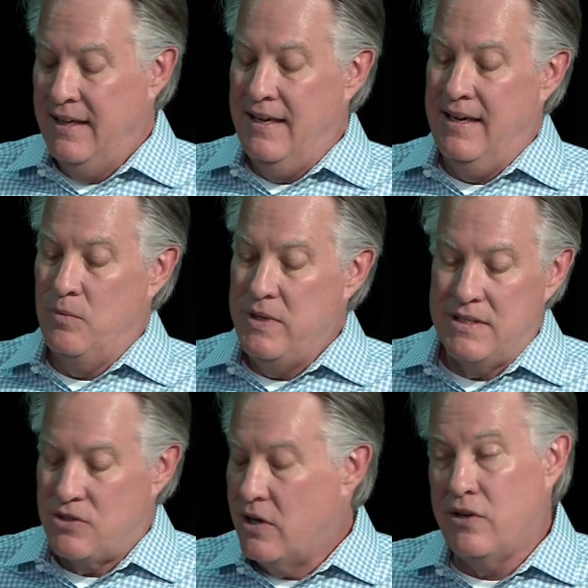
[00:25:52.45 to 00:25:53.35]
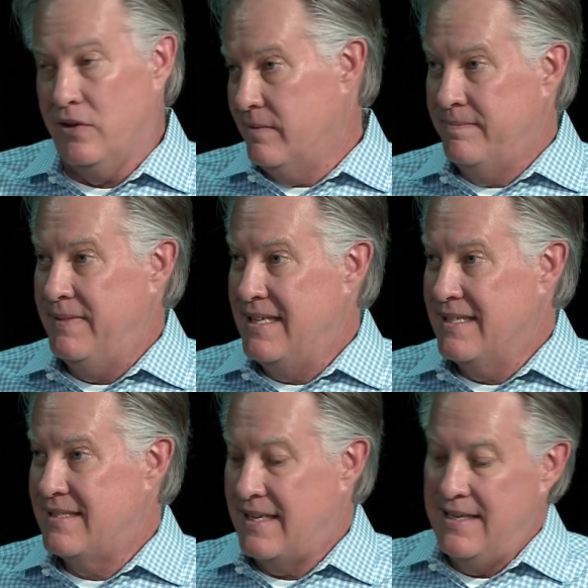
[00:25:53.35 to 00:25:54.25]
And we struggle
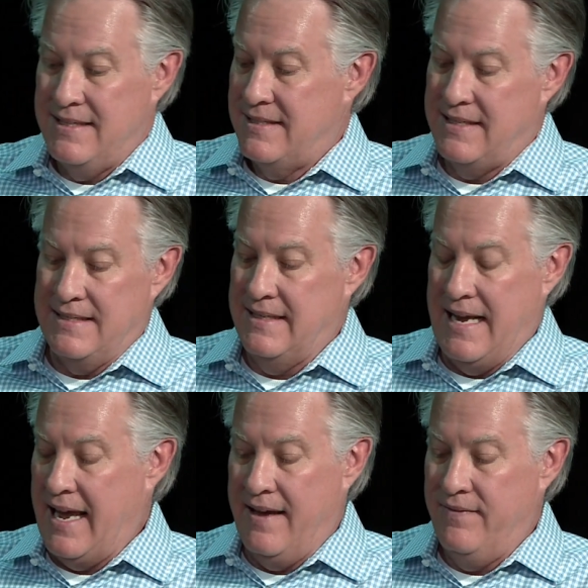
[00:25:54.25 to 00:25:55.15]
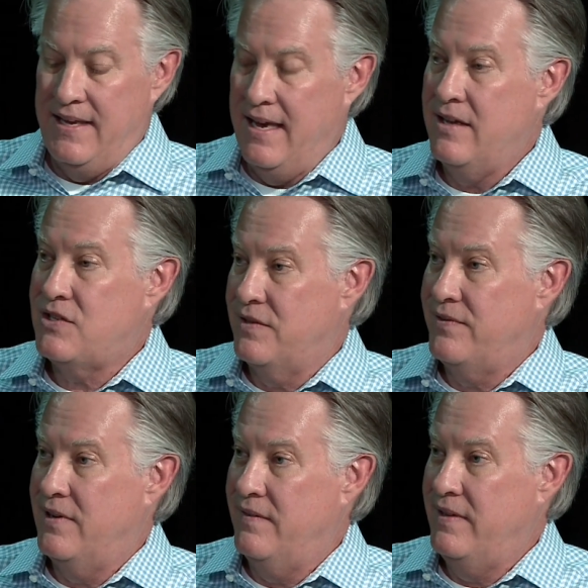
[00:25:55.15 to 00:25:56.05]
because science doesn't have the answer
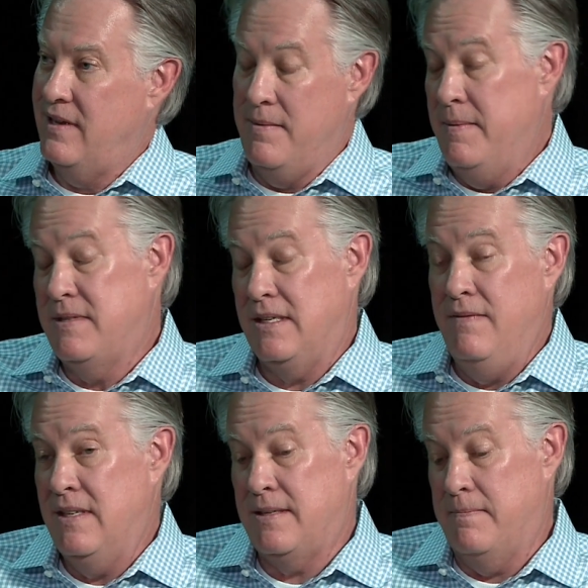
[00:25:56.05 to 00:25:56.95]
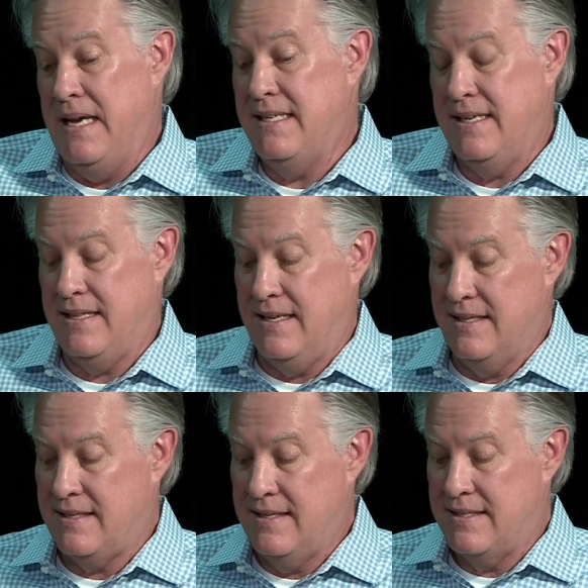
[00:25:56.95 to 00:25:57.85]
for everything. I mean, it's even some basic
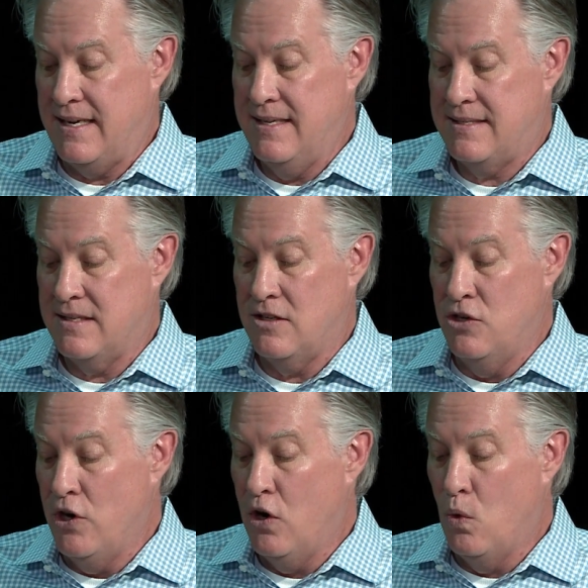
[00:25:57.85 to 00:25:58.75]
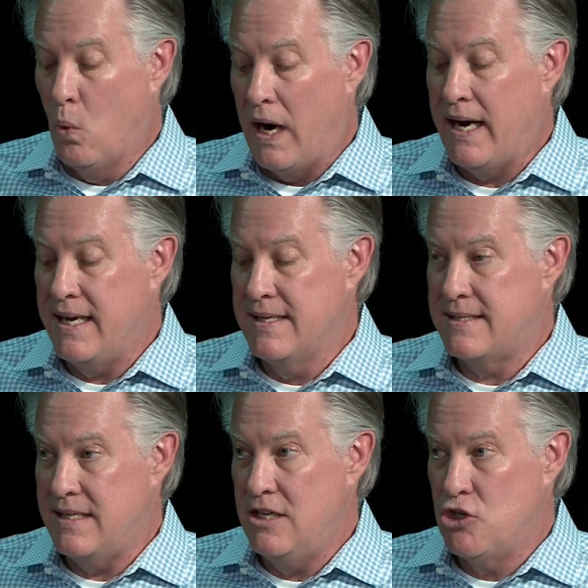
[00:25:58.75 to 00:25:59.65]
things, like science doesn't know why a
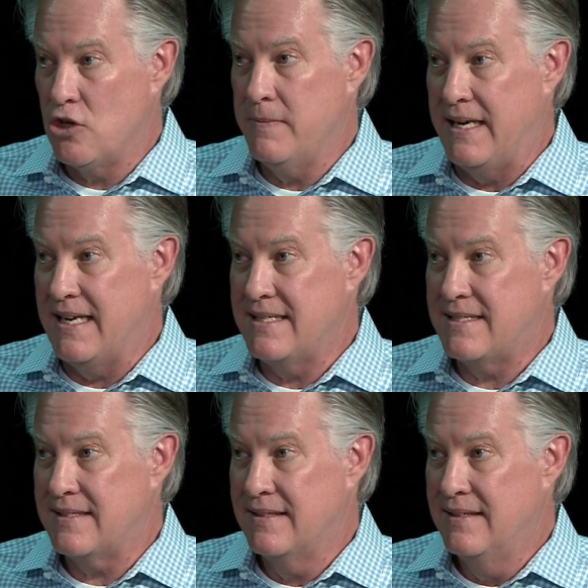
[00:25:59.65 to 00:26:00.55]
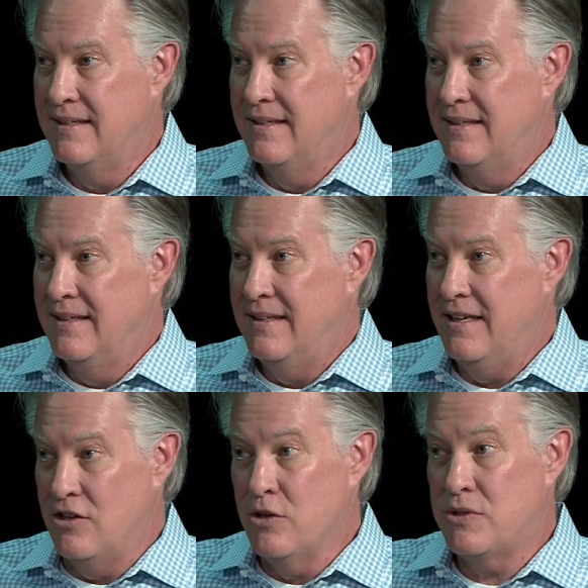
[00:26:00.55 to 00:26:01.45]
seed germinates.
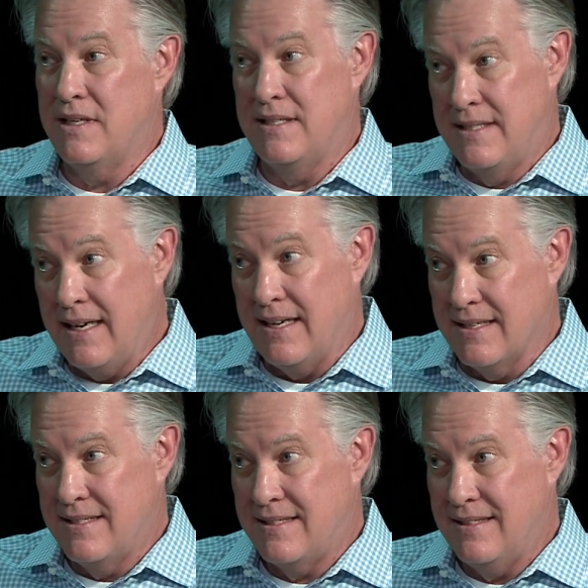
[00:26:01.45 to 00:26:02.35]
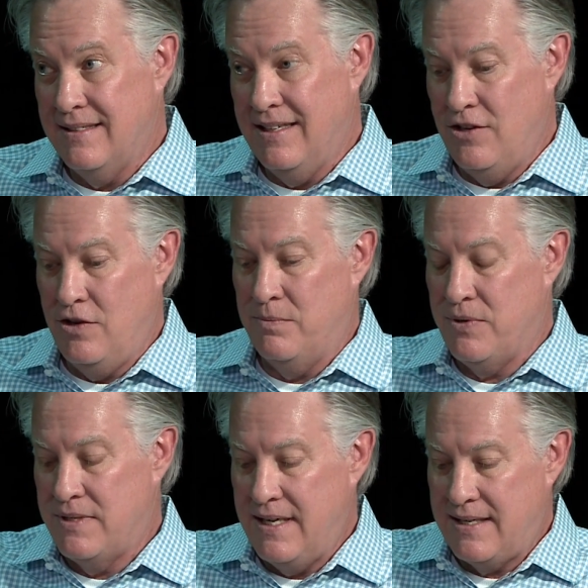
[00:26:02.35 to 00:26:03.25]
It knows that it does, and you can
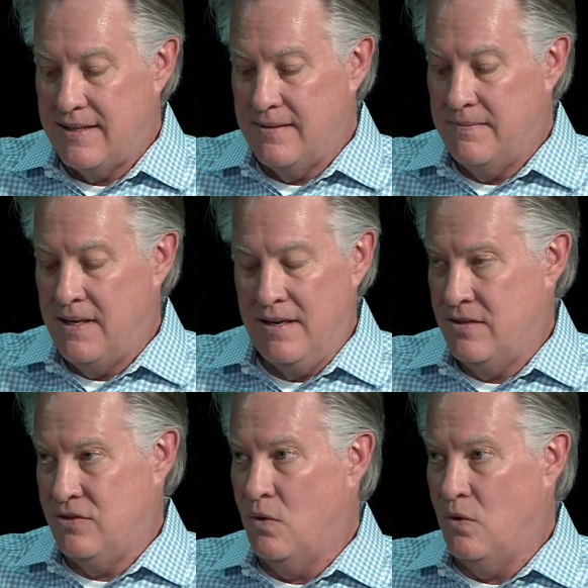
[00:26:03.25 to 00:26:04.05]
predict it, but it doesn't know